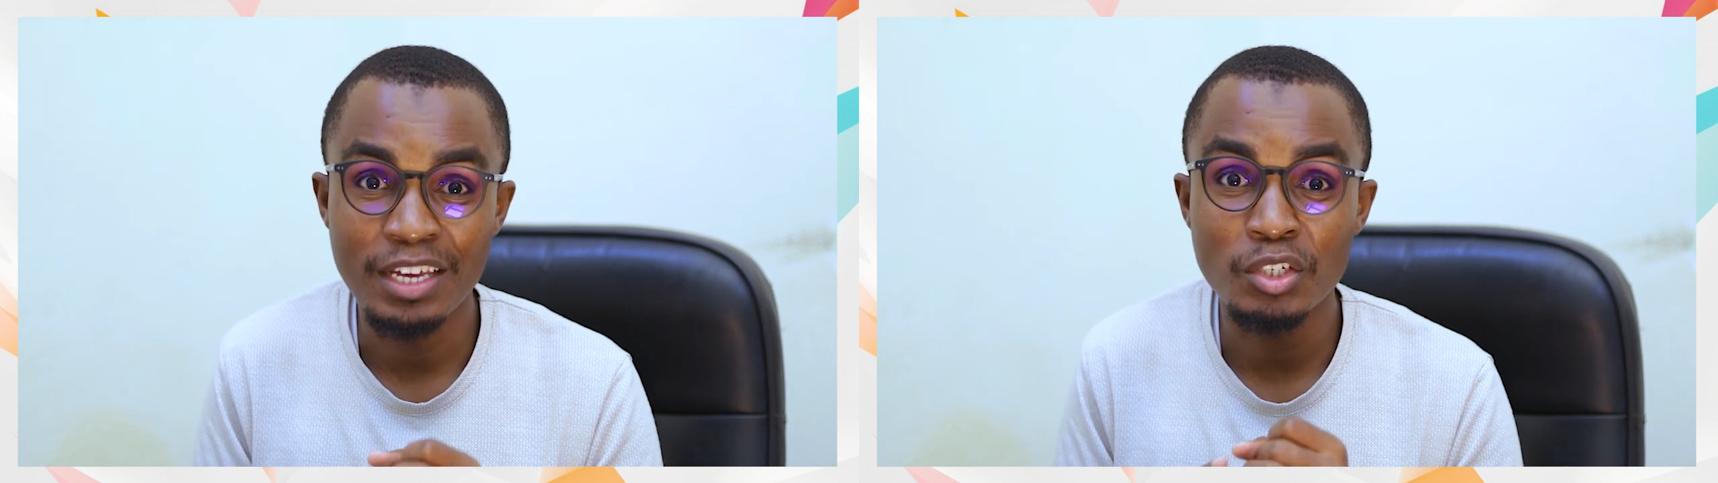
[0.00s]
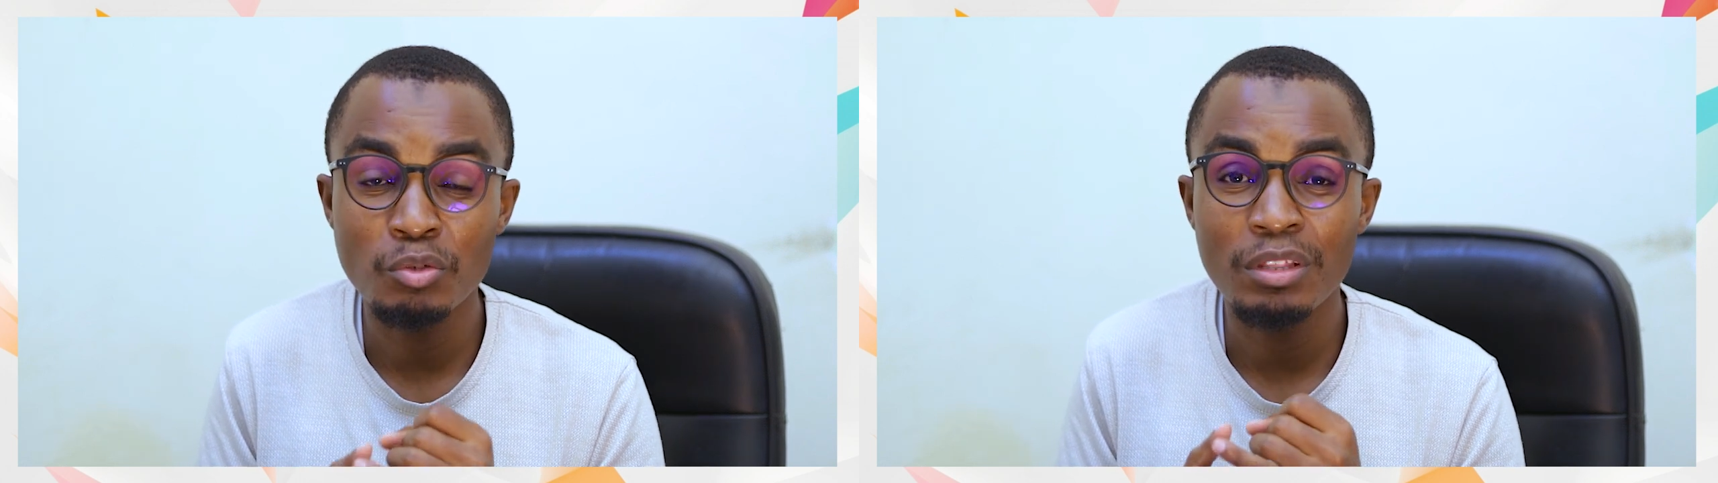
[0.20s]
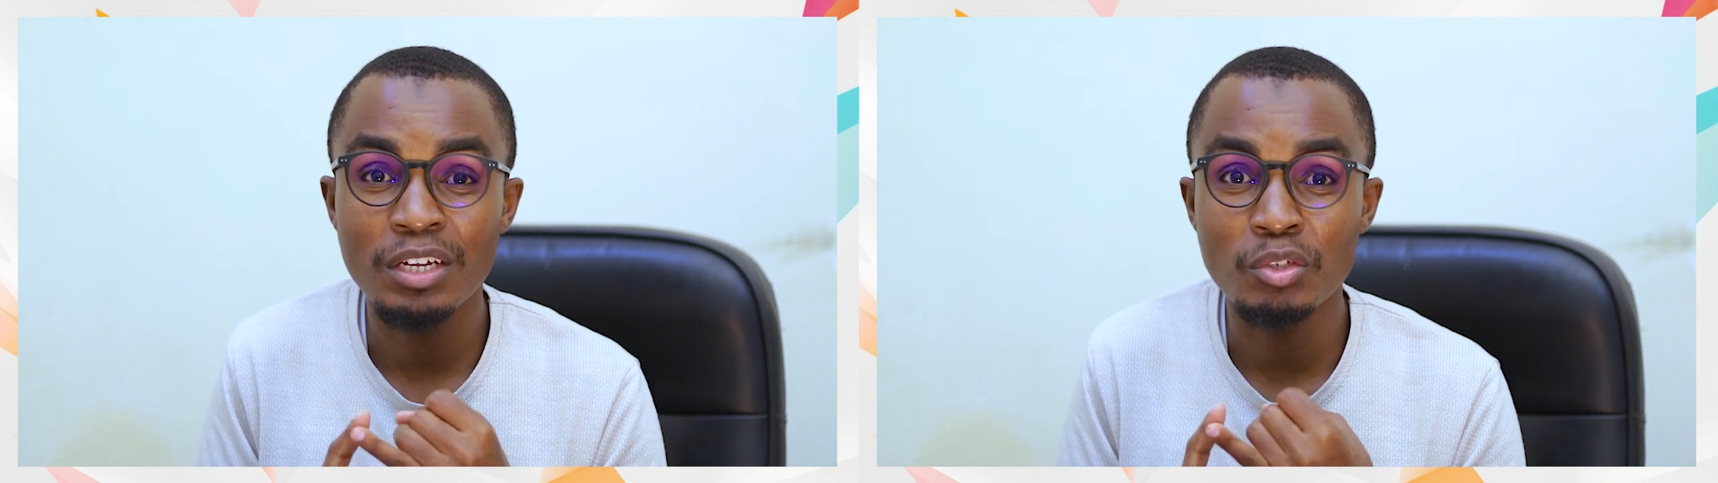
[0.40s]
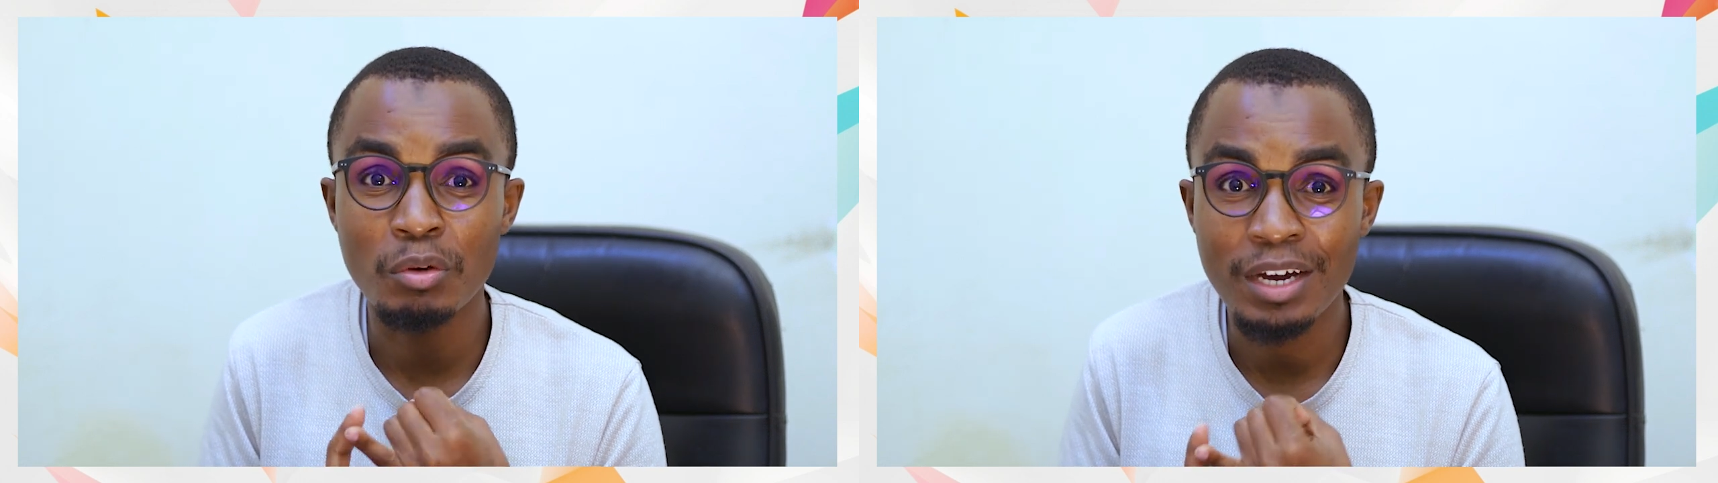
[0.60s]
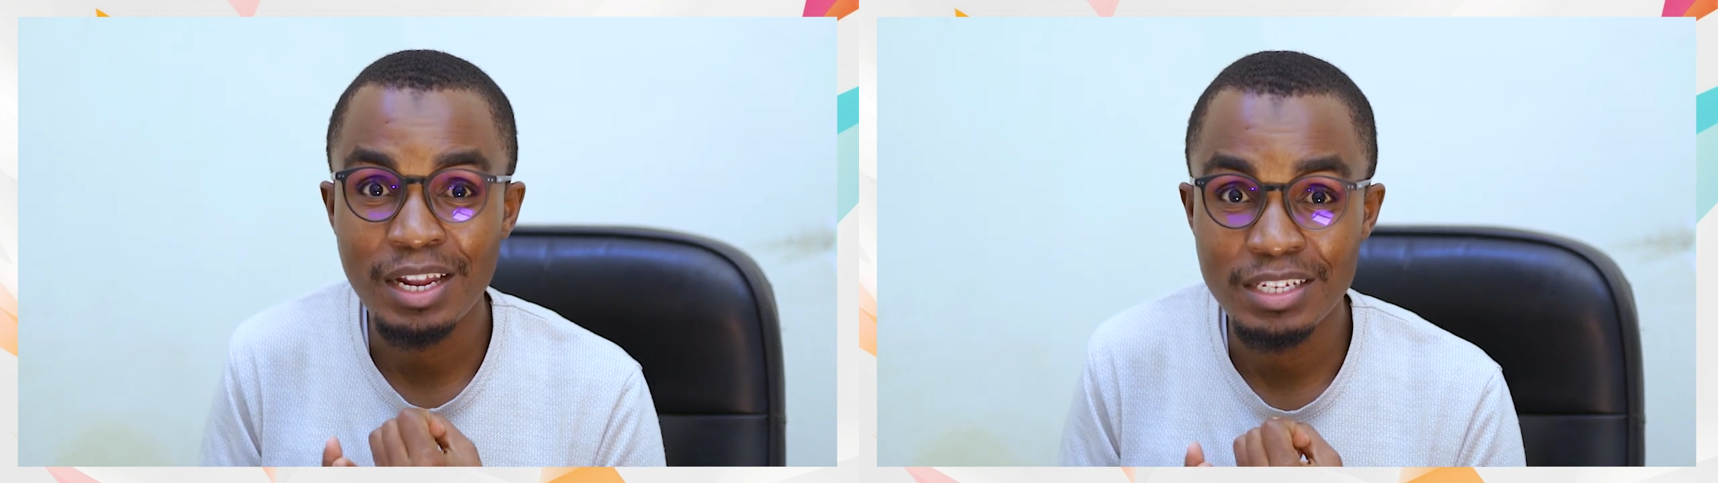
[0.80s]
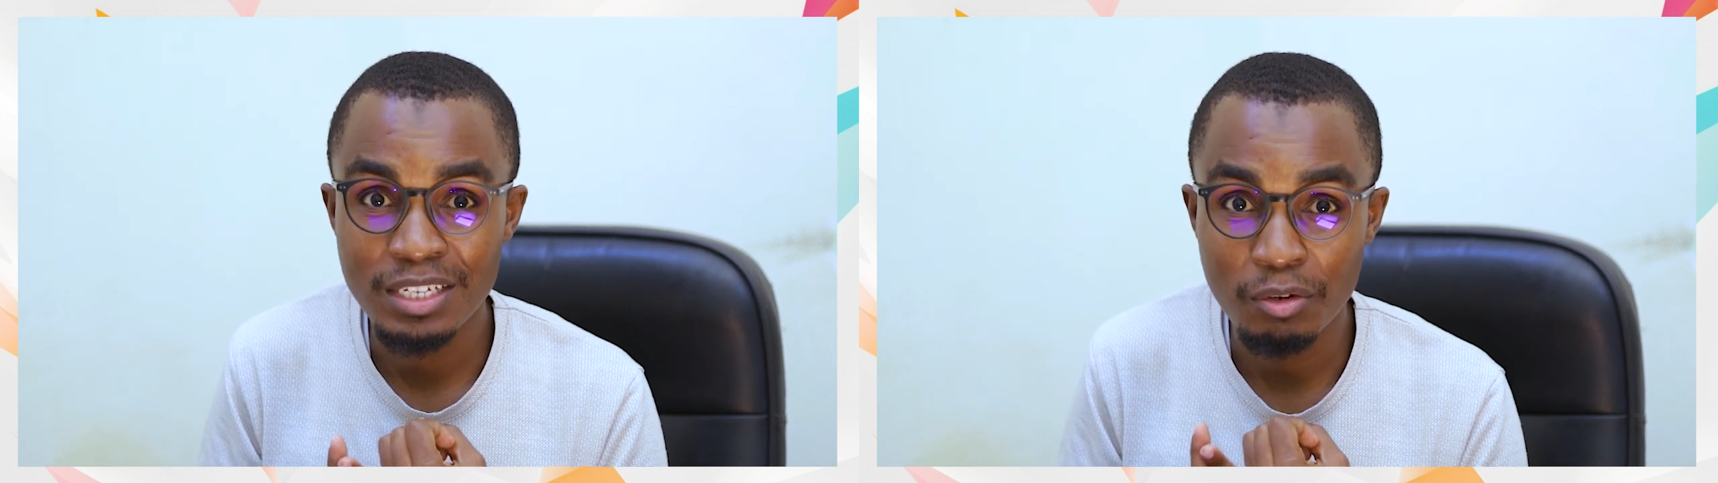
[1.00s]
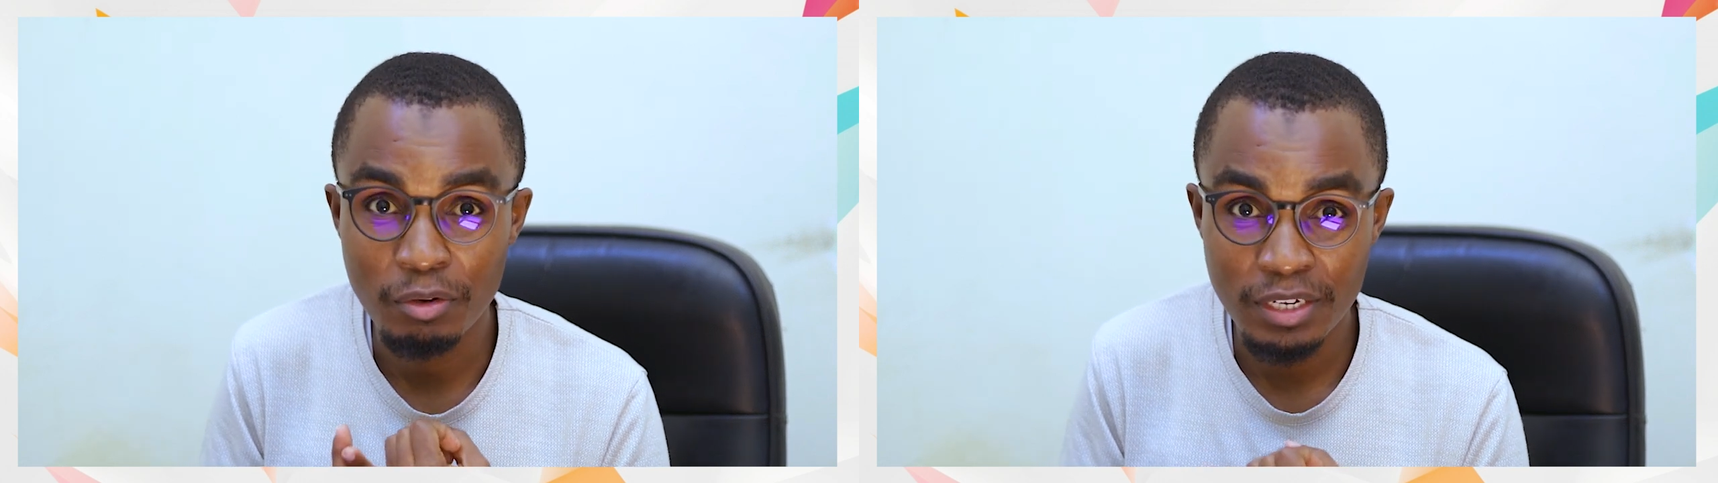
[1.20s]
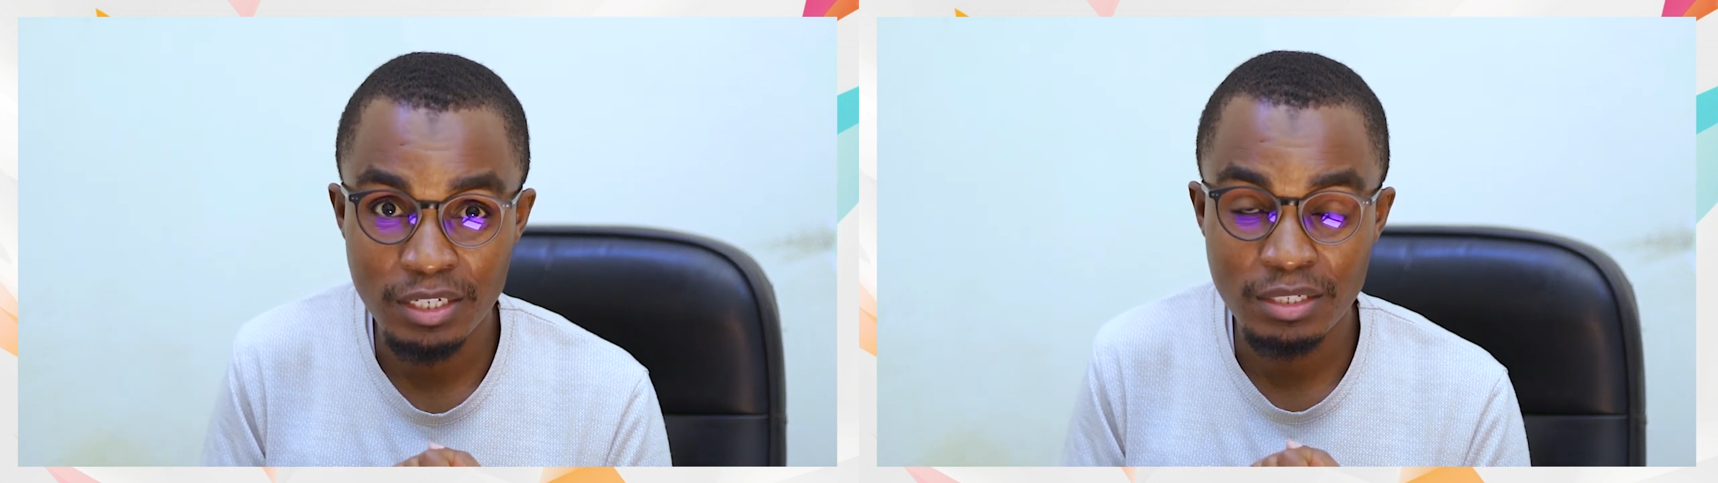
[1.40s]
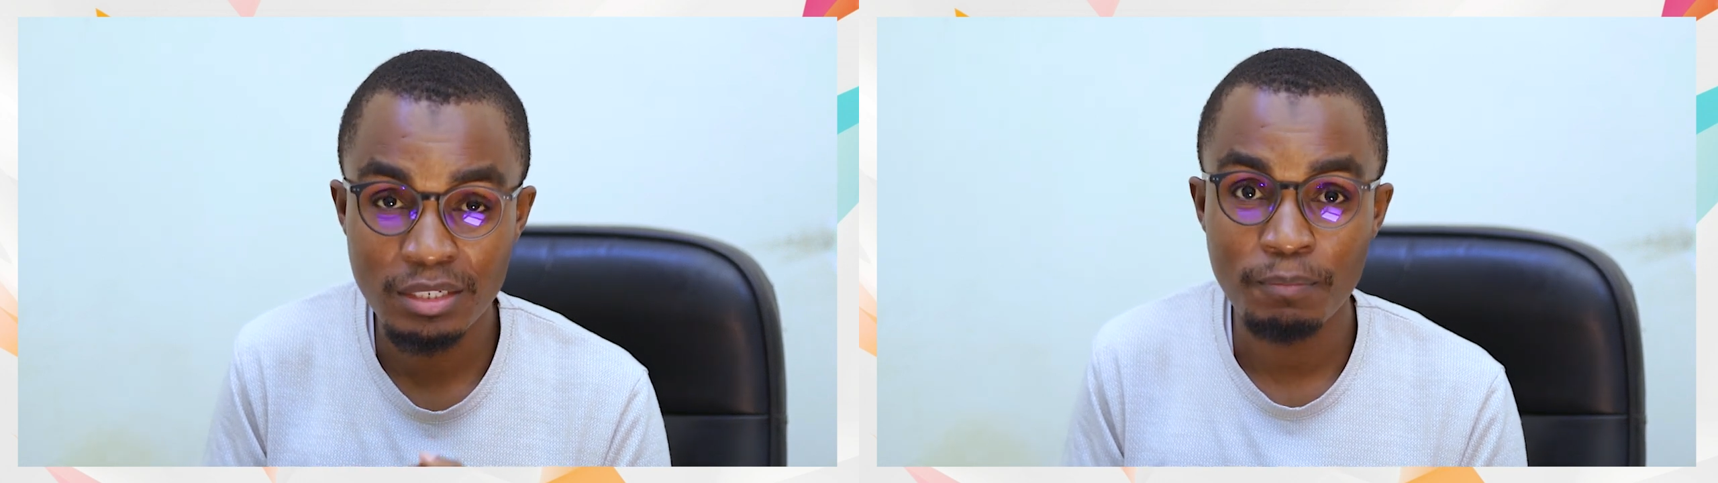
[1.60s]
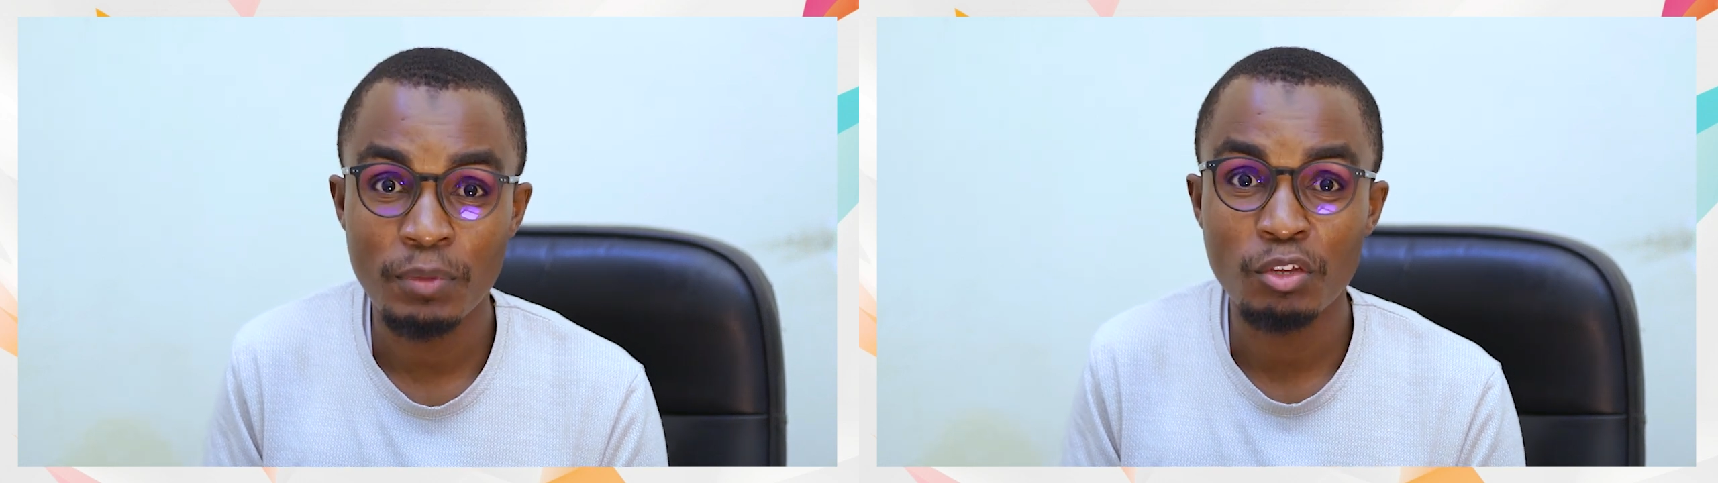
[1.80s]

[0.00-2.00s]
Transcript: Ensure that your colors are correct,